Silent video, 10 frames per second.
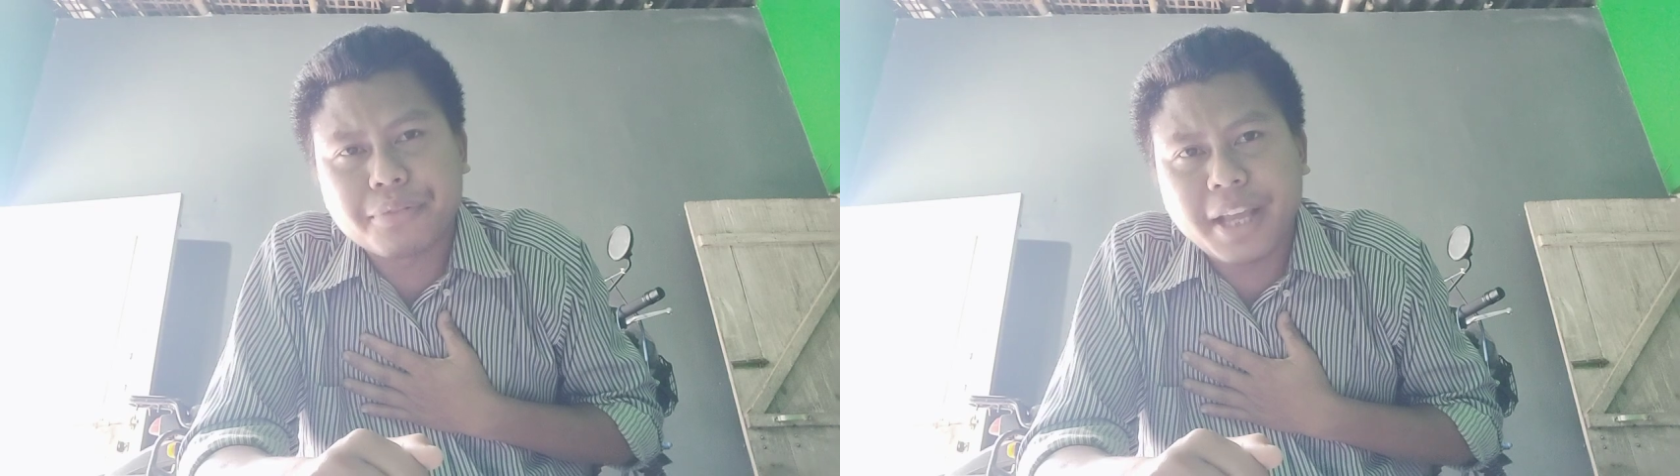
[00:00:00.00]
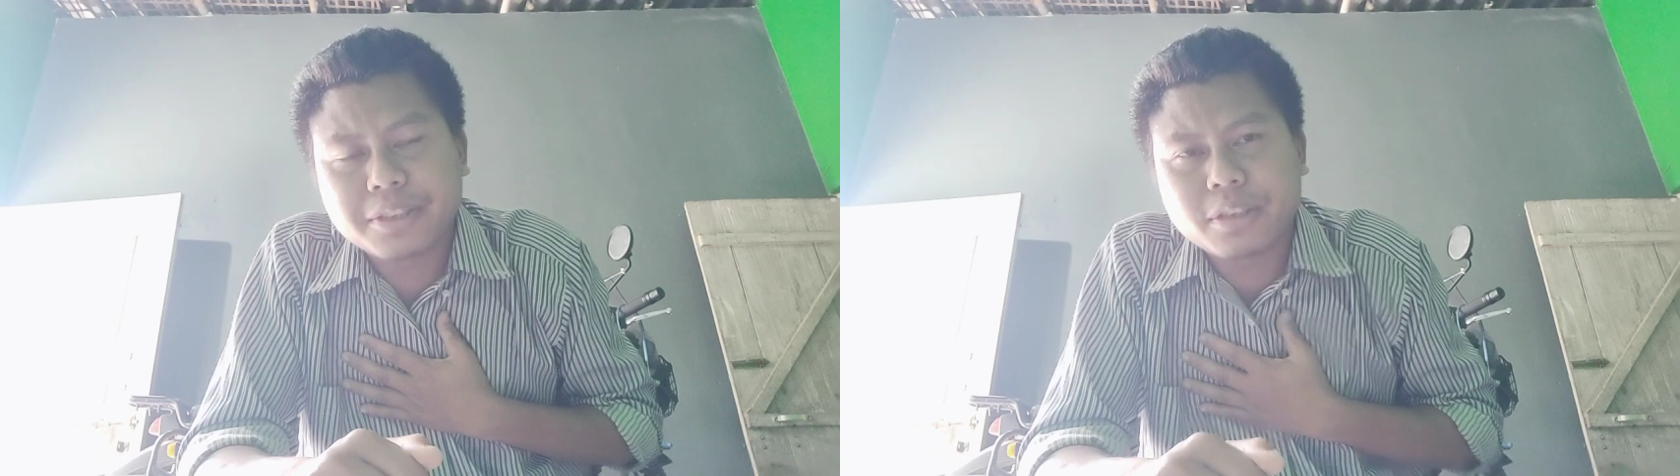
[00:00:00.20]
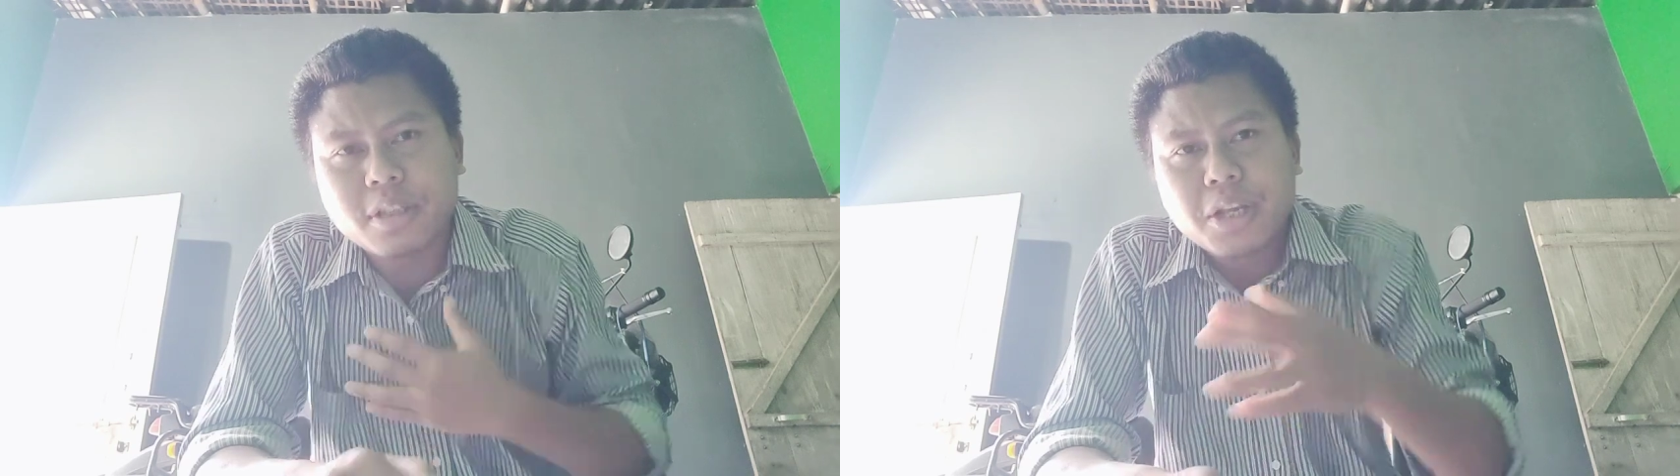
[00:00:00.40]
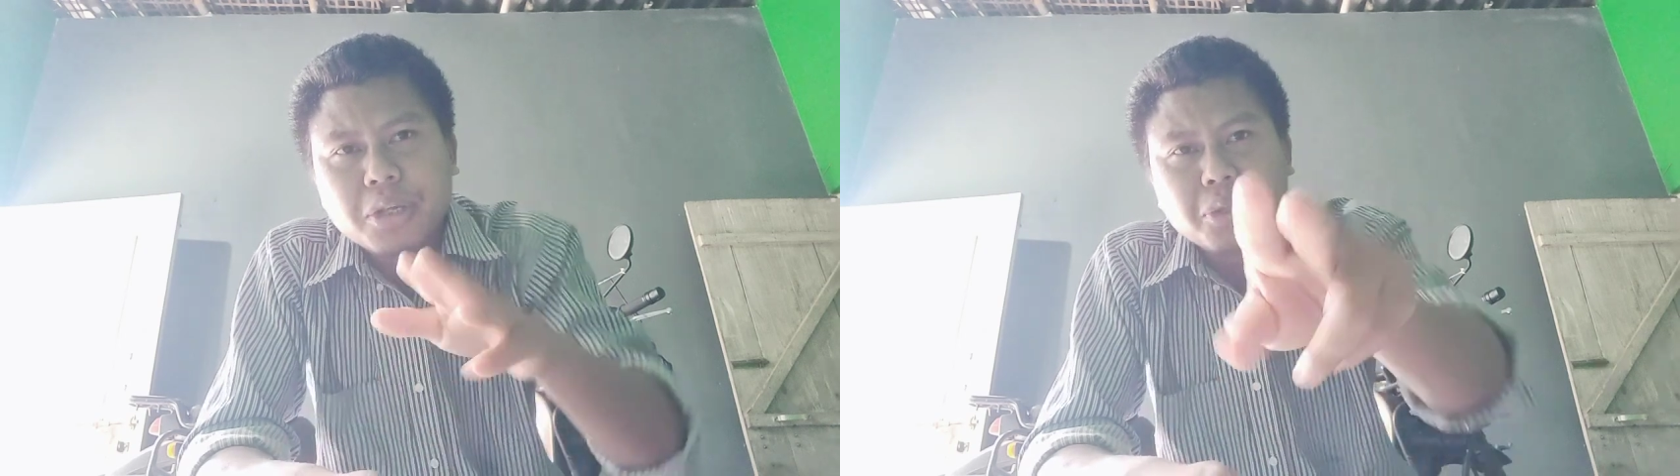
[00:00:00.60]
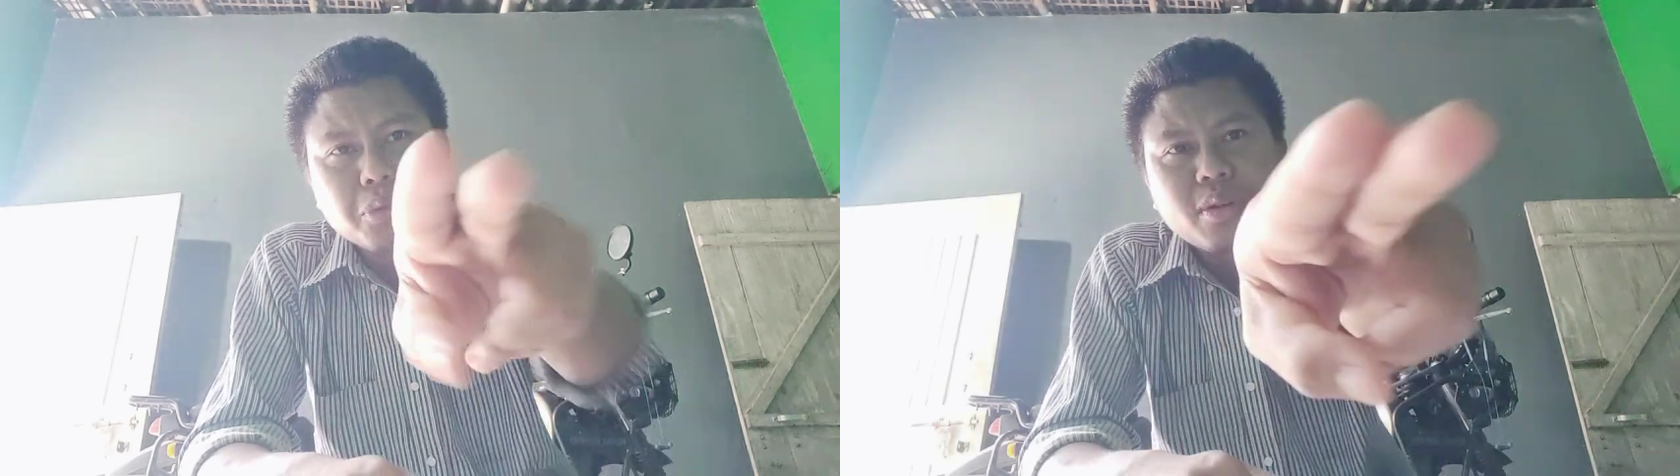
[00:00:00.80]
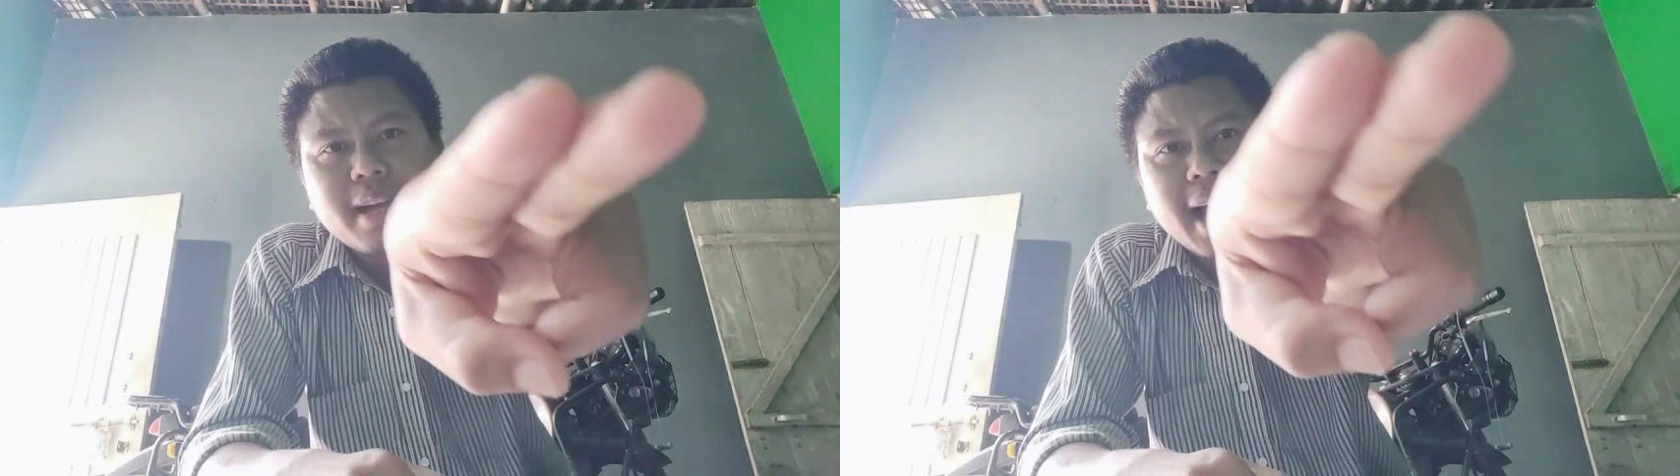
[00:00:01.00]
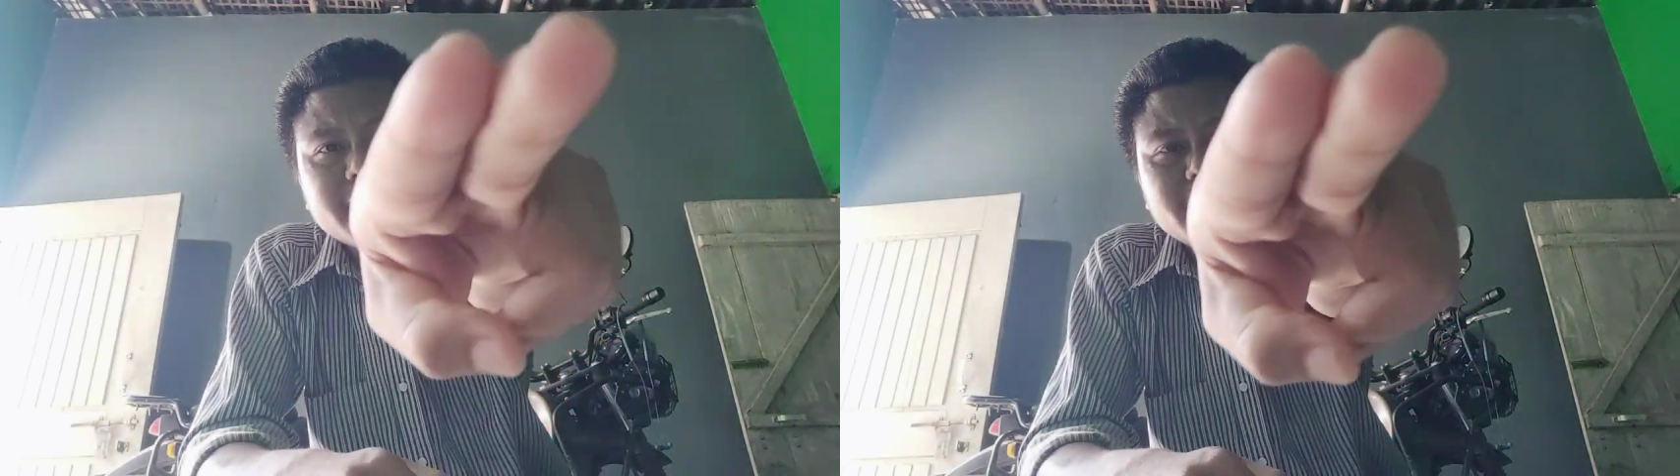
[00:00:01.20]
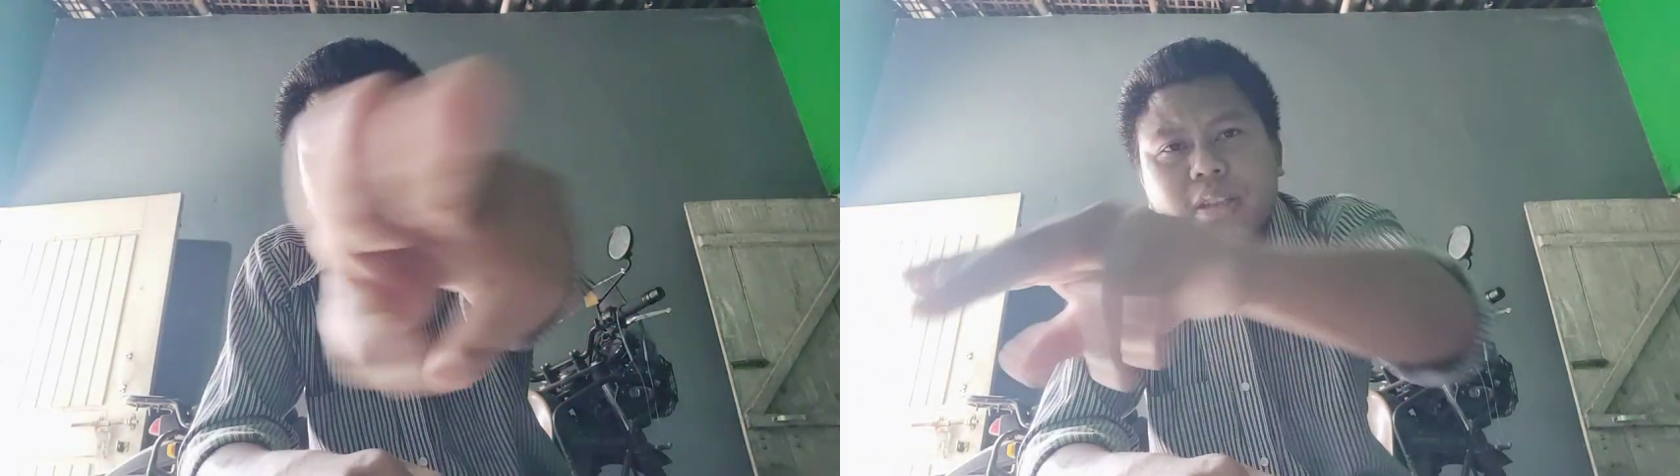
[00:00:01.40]
that you
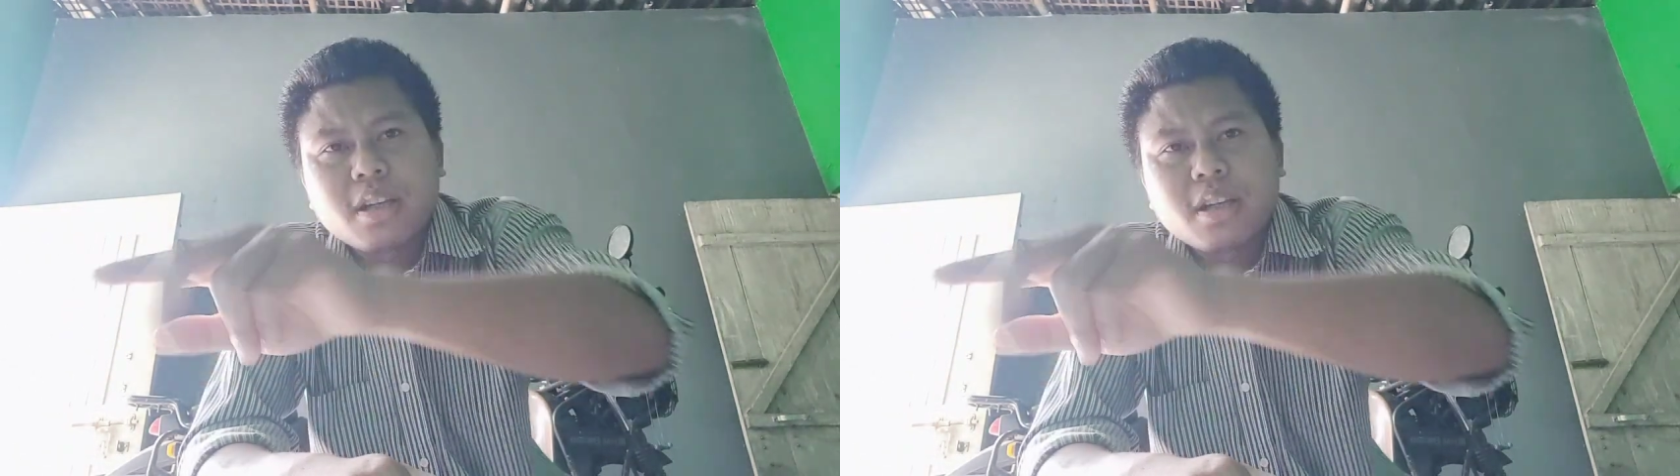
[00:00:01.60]
guys